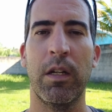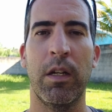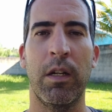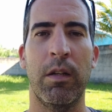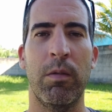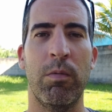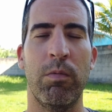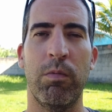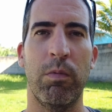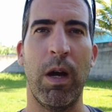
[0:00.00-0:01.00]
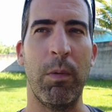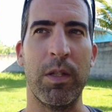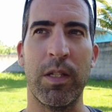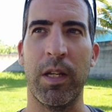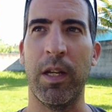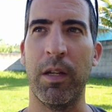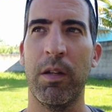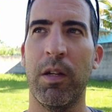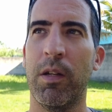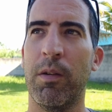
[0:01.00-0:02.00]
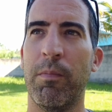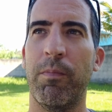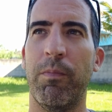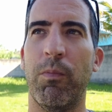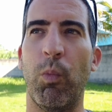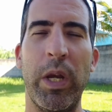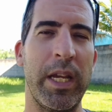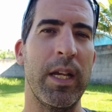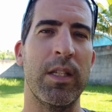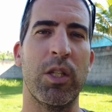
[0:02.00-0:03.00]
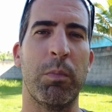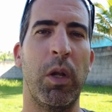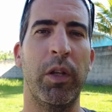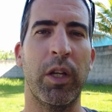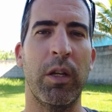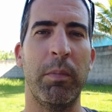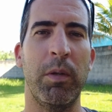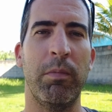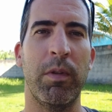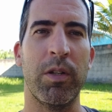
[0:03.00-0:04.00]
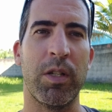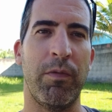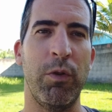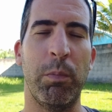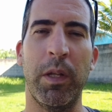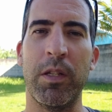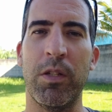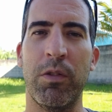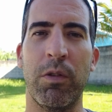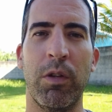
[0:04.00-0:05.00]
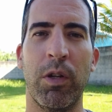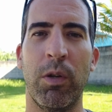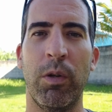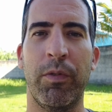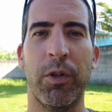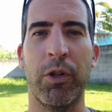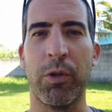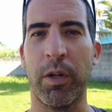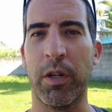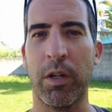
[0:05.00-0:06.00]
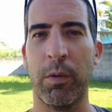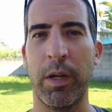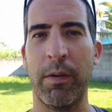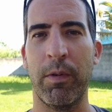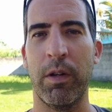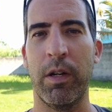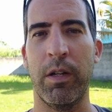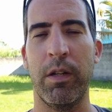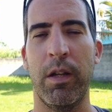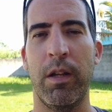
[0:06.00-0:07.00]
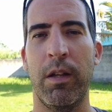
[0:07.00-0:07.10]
I would say weekends it's probably going to be, there's a few places you can go if you're a drinker or whatever, and